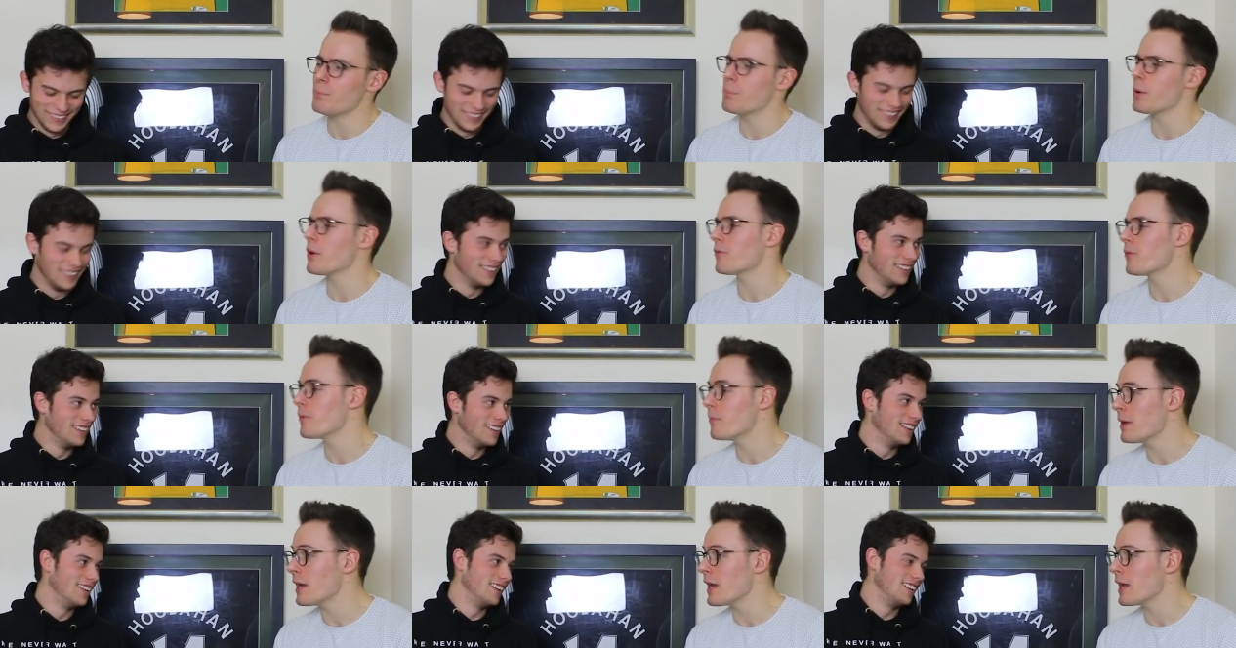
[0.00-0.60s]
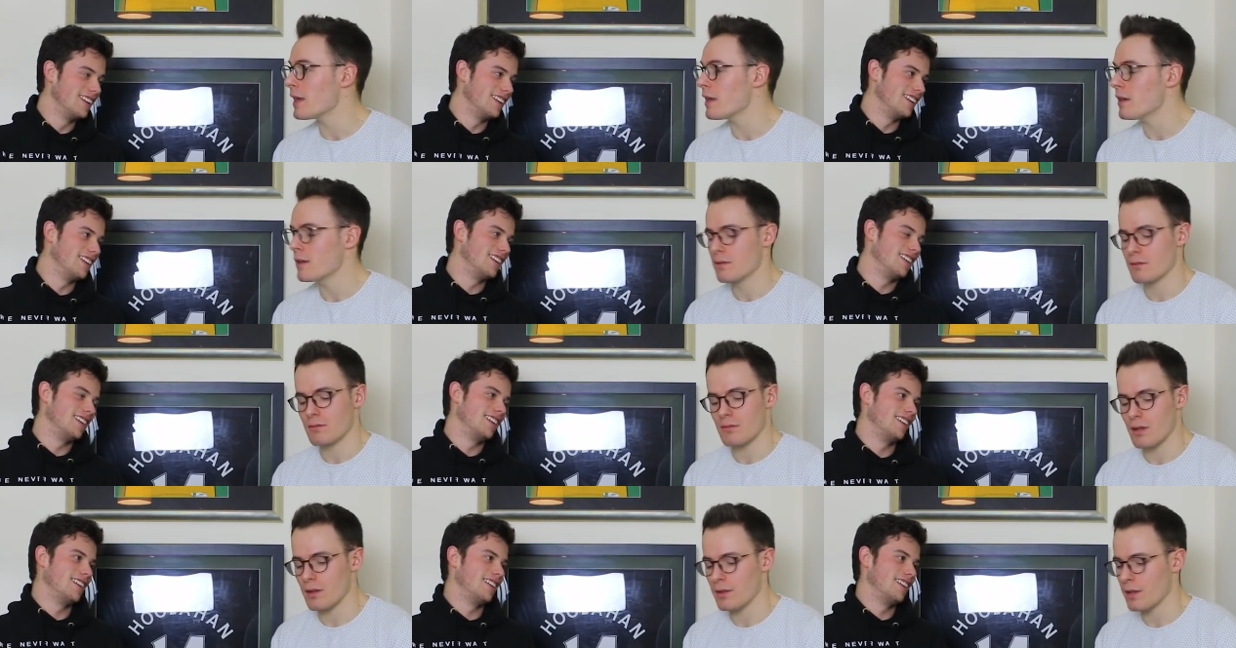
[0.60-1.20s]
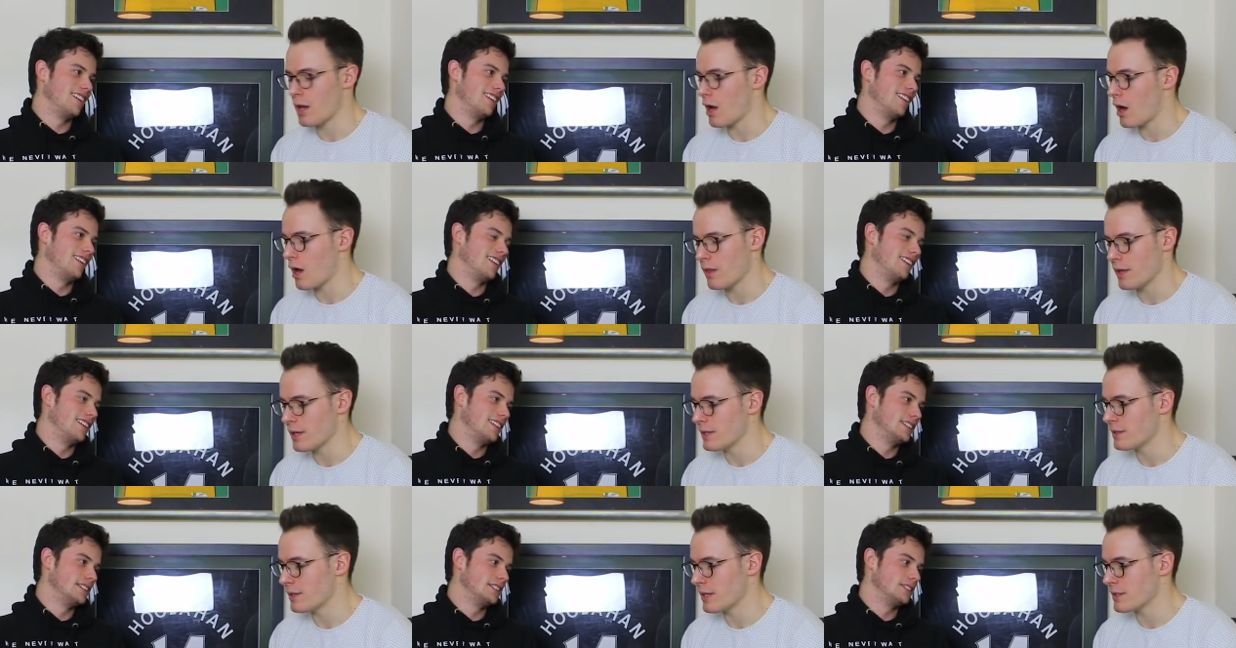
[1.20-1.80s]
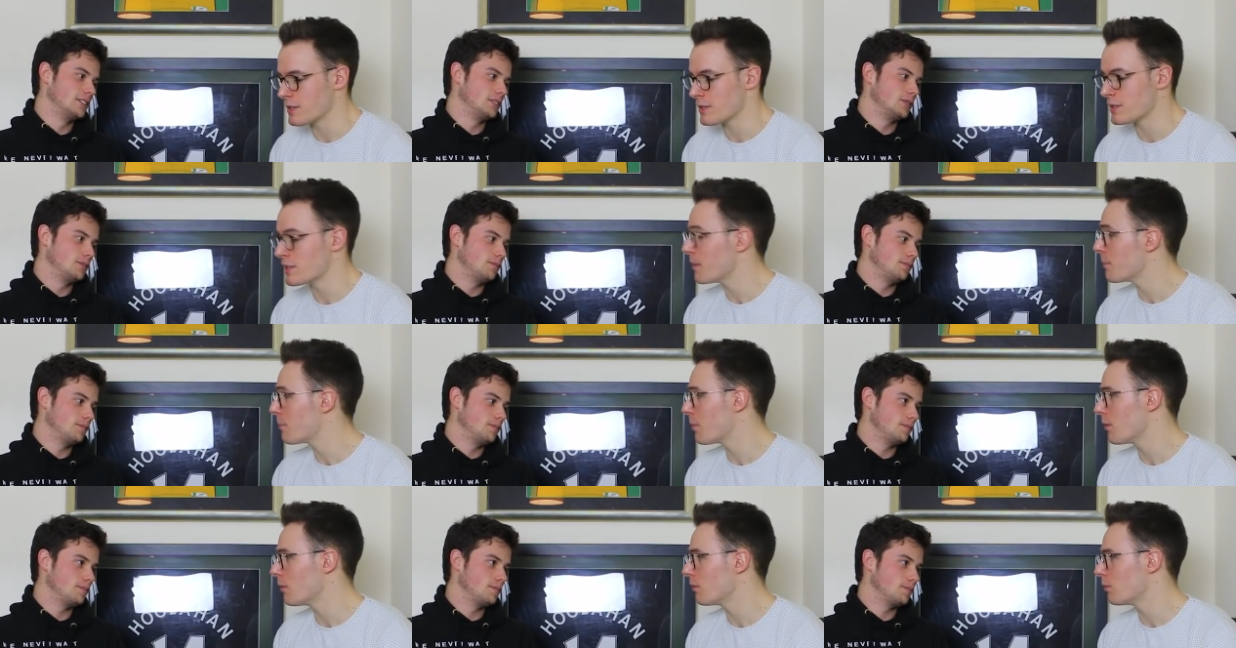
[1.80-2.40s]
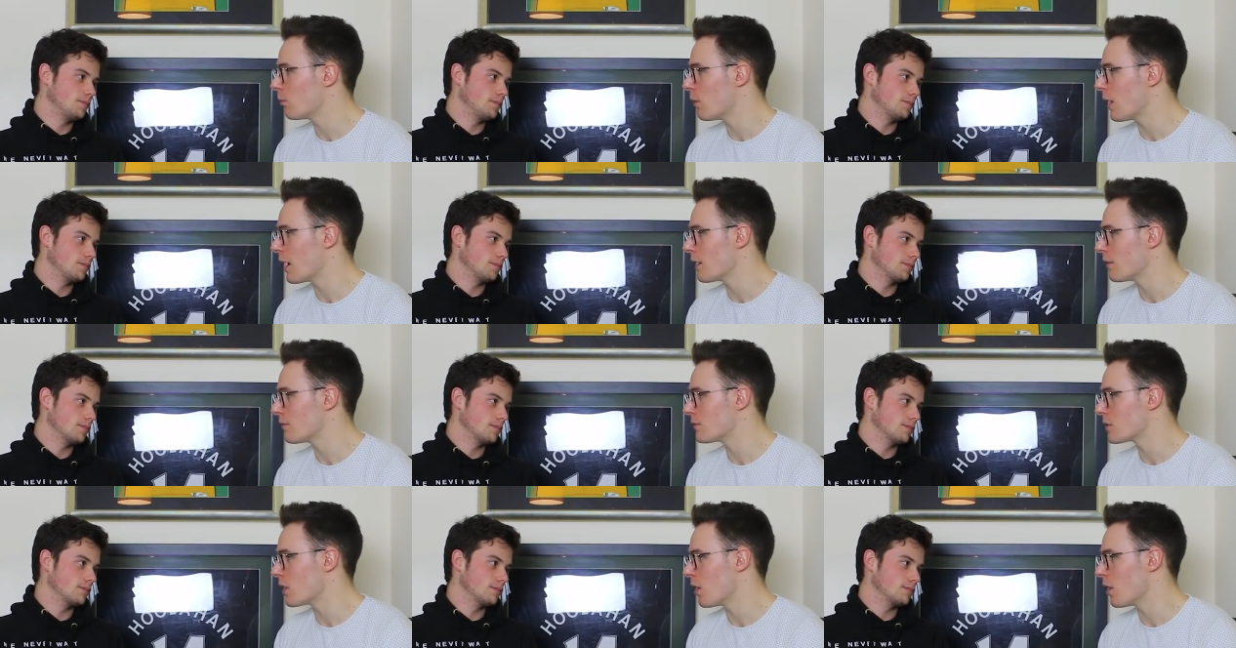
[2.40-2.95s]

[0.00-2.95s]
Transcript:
Speaker 1: But for me, there's a simple way of